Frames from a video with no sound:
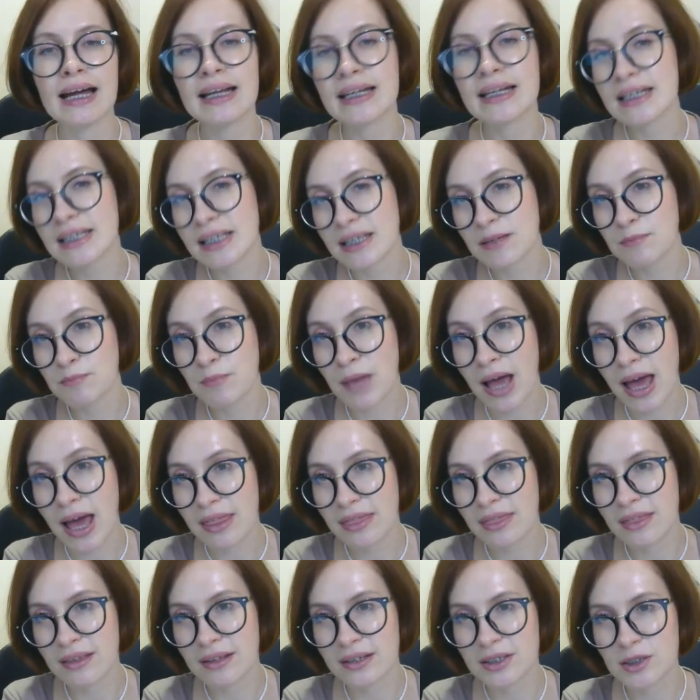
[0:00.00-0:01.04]
An easy
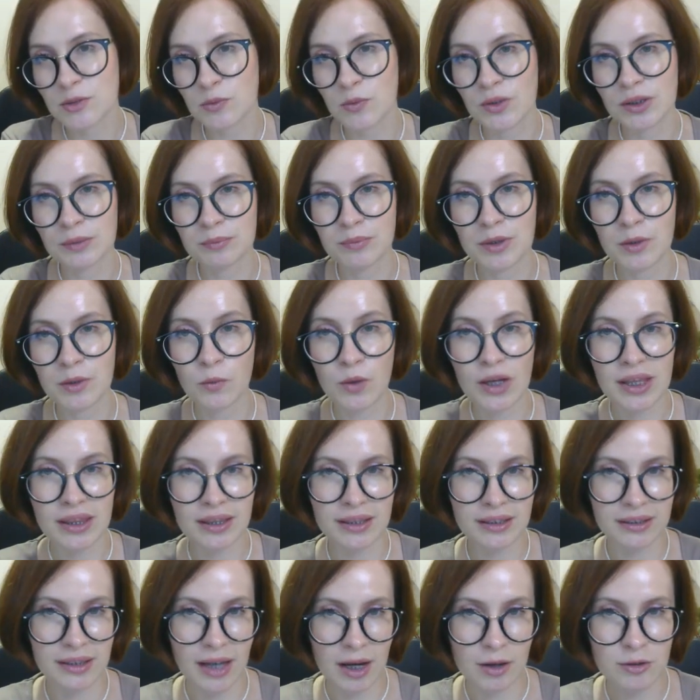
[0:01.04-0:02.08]
method will be
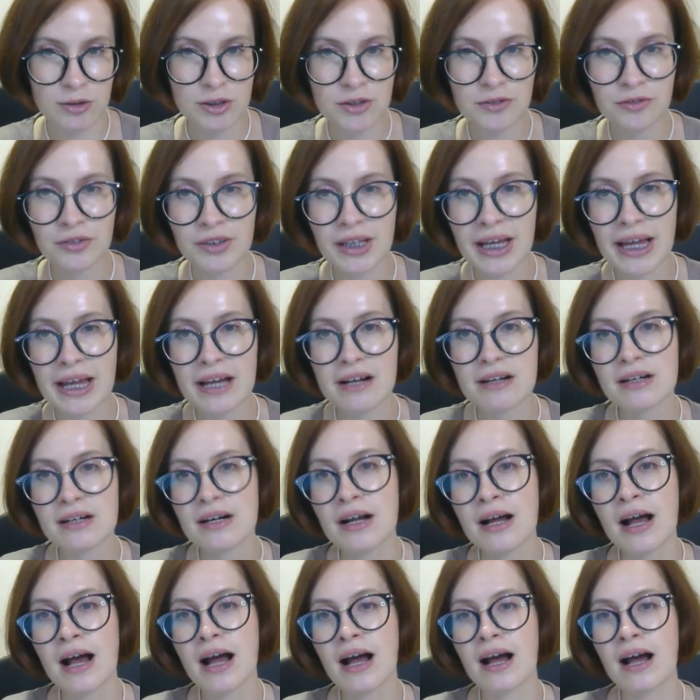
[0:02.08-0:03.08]
with Cloudflare,